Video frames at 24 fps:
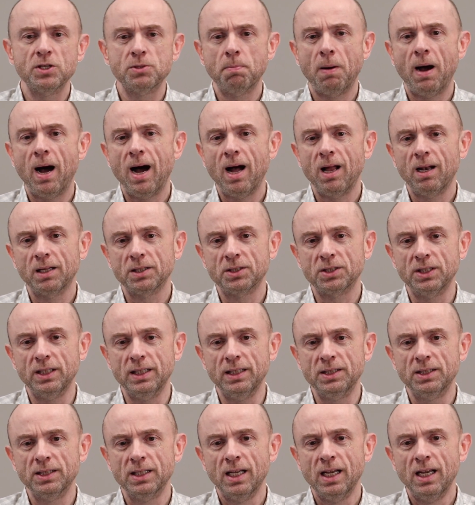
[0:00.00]

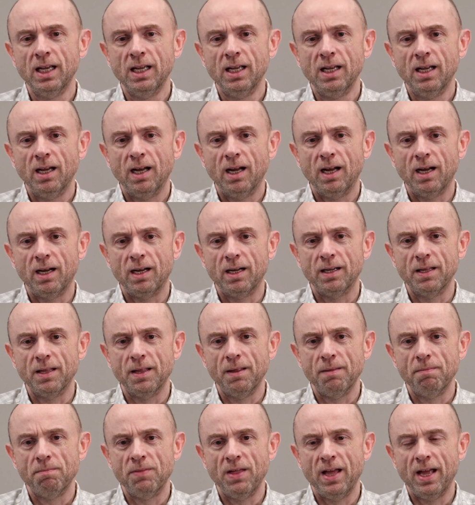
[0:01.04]
policies
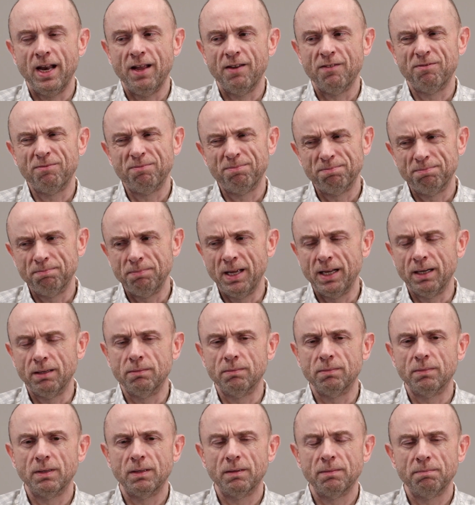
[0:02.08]
that have
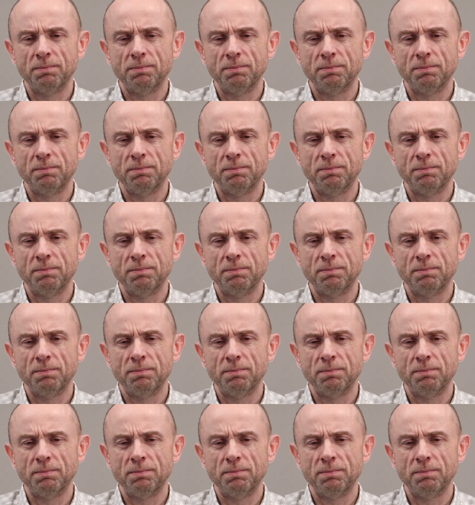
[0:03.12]
been